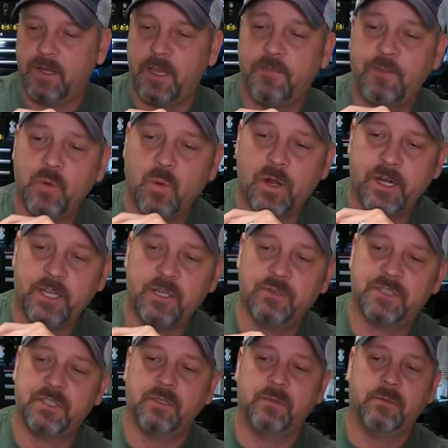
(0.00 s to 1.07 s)
if you want to
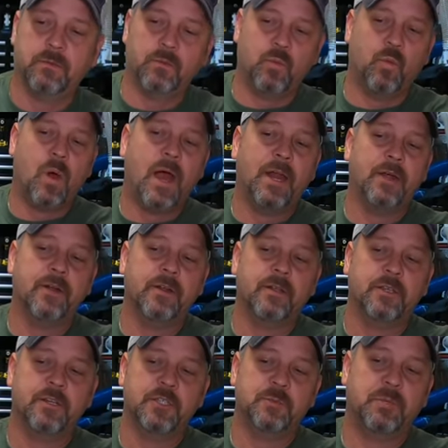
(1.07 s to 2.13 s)
use it wired.
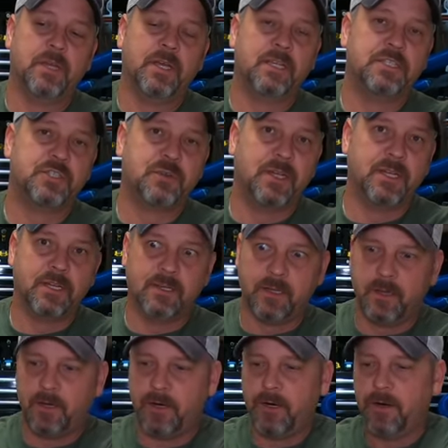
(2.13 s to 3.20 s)
You just plug it straight
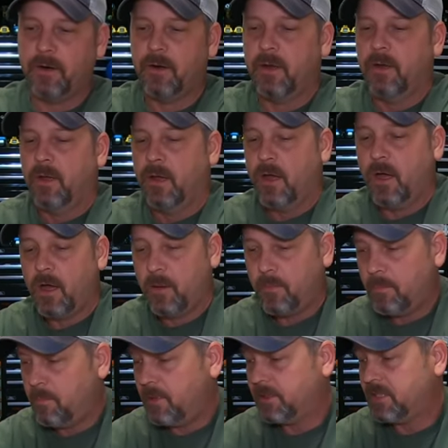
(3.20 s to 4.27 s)
into there.
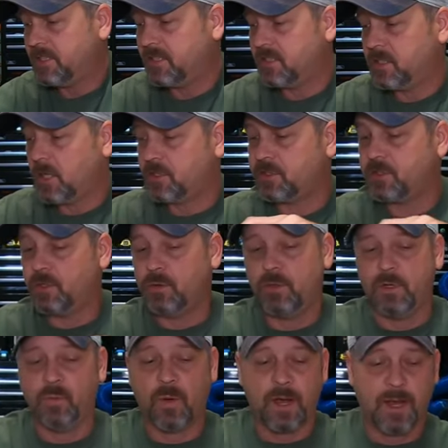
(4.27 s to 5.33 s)
Um, but this is also,
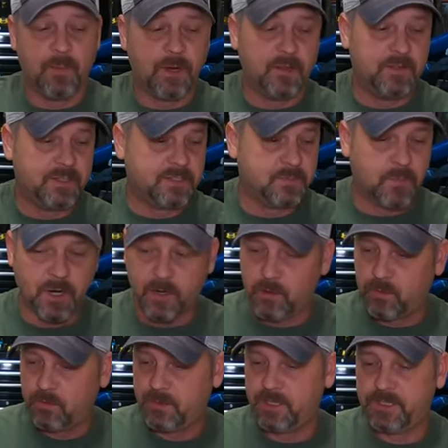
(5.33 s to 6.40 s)
and why I bought this
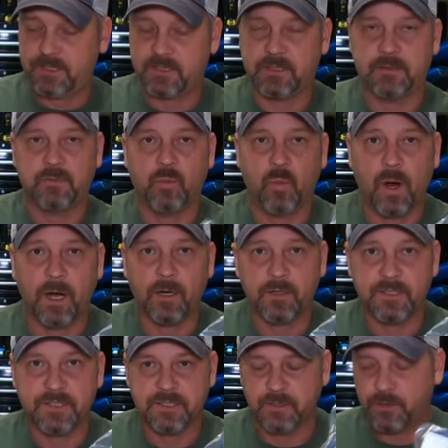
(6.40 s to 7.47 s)
model, it's
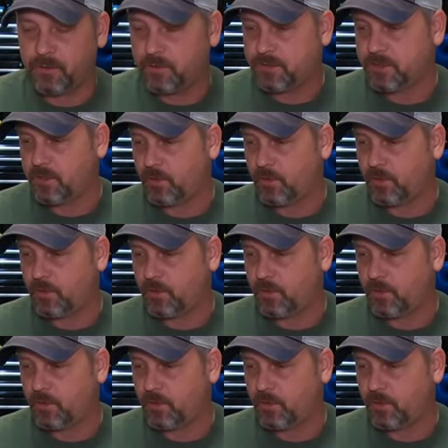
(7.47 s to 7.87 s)
wireless too. So